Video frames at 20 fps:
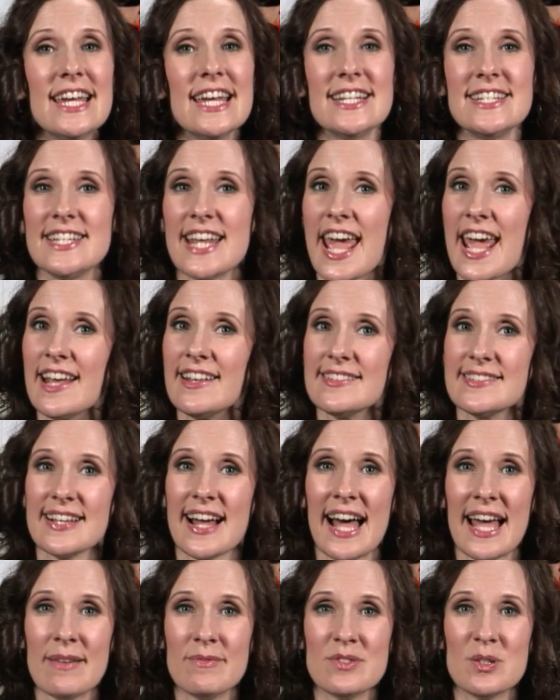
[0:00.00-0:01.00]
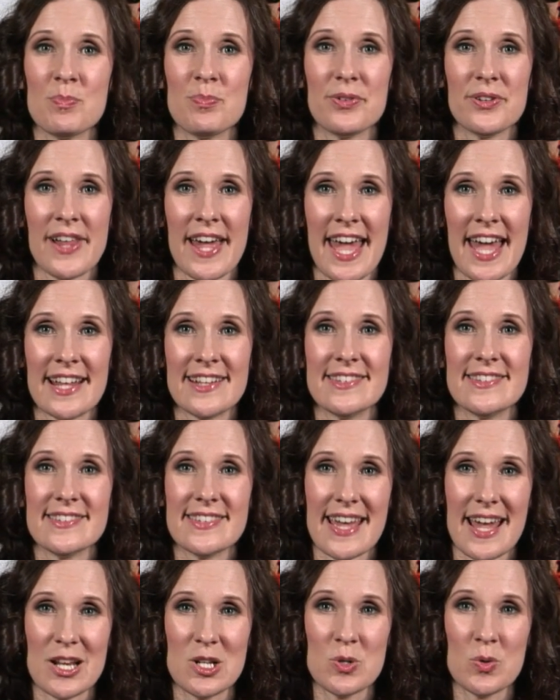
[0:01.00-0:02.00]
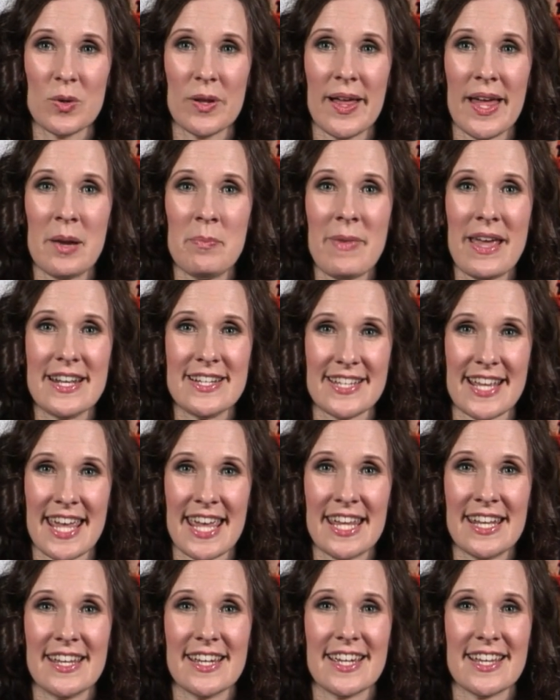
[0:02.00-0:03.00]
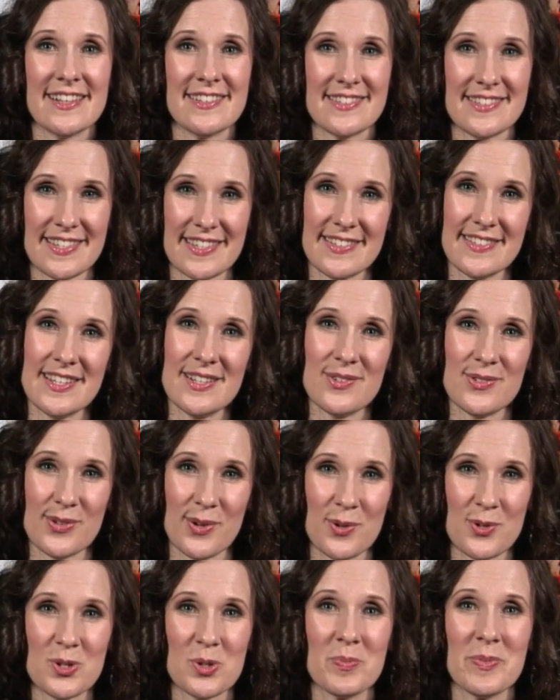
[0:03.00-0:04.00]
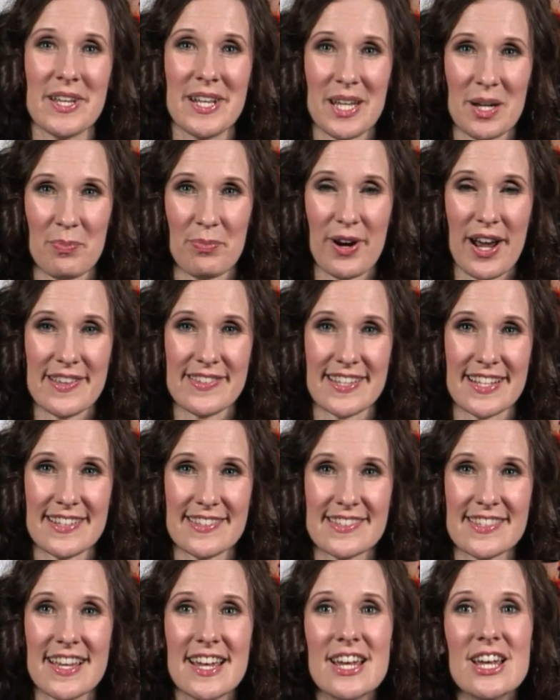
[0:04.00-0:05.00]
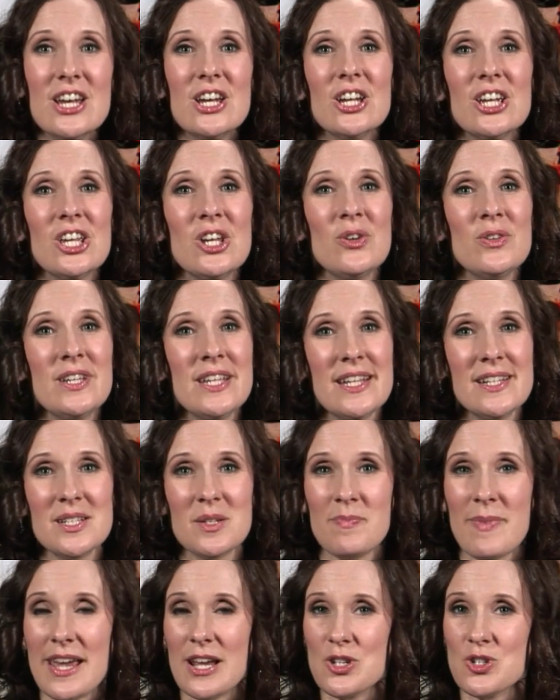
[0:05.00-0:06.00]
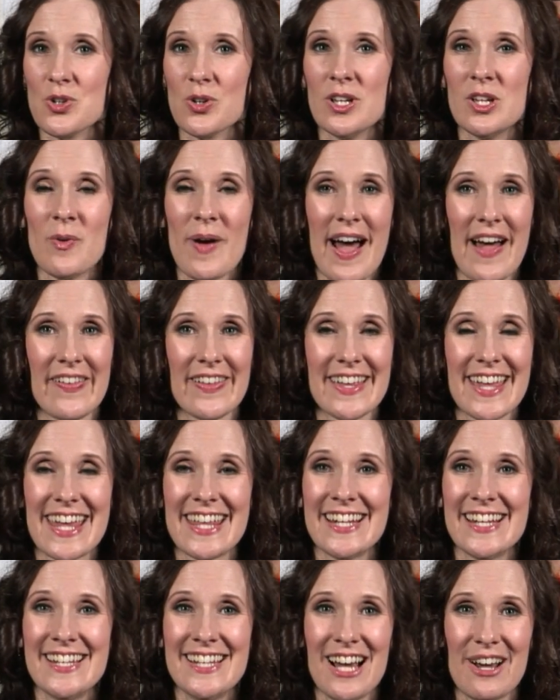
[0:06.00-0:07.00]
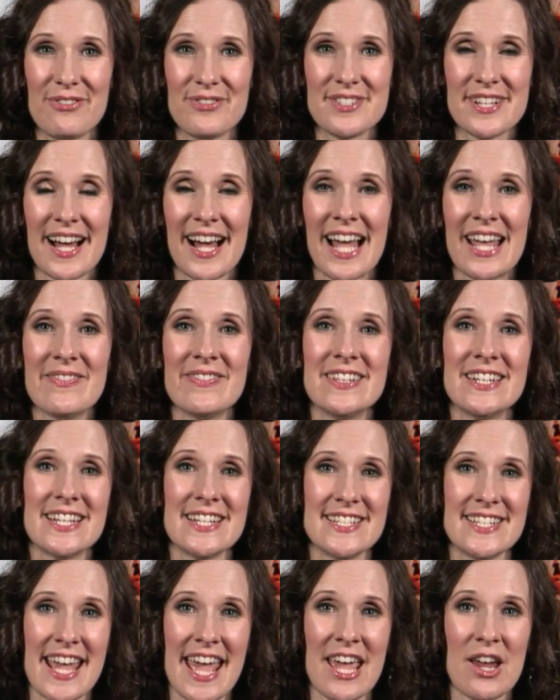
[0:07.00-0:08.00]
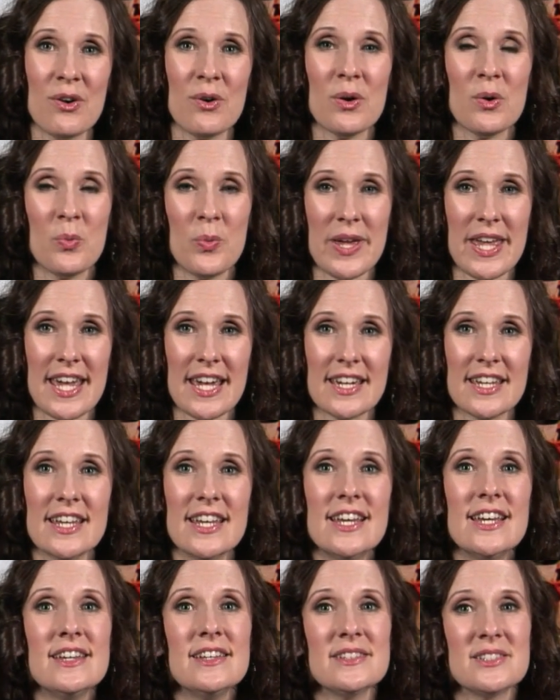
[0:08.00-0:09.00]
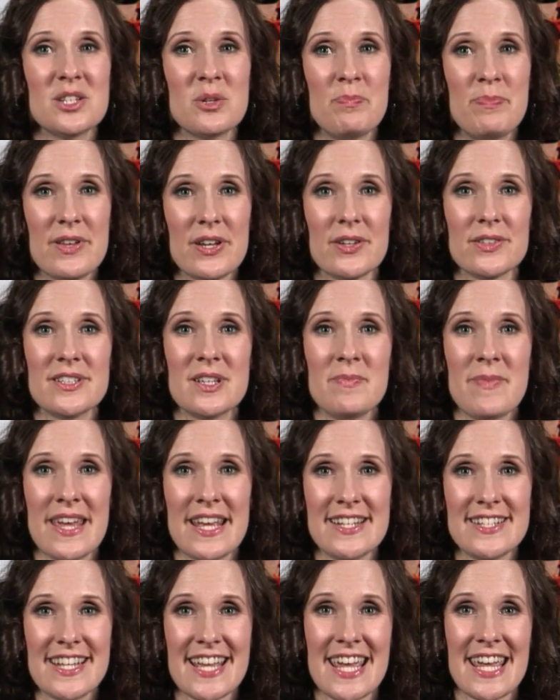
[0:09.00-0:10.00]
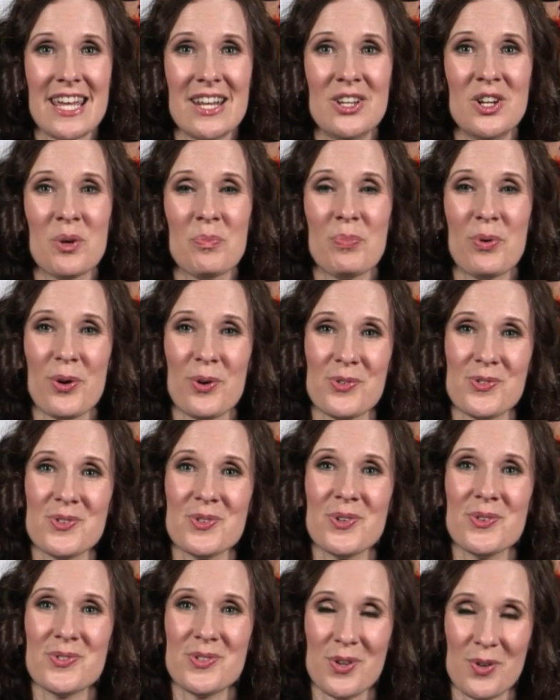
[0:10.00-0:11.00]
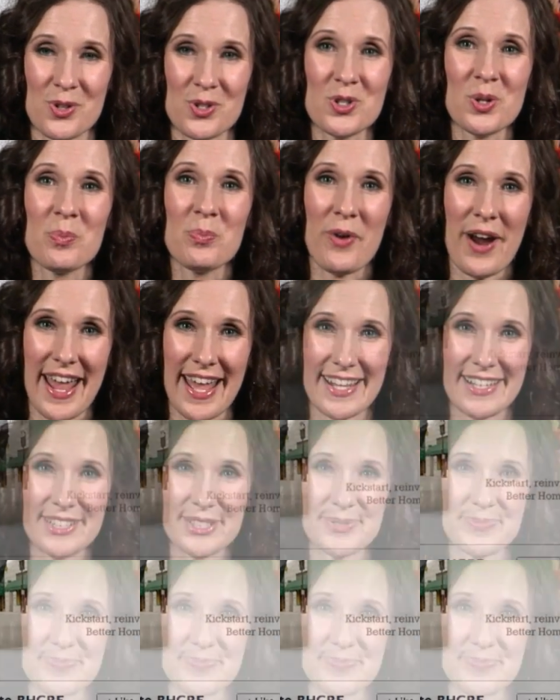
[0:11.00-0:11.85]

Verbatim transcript: it takes time to plan, schedule, and maintain a consistent social media presence. You need to make sure you allocate enough time in a day or a week to build and maintain your personal social brand.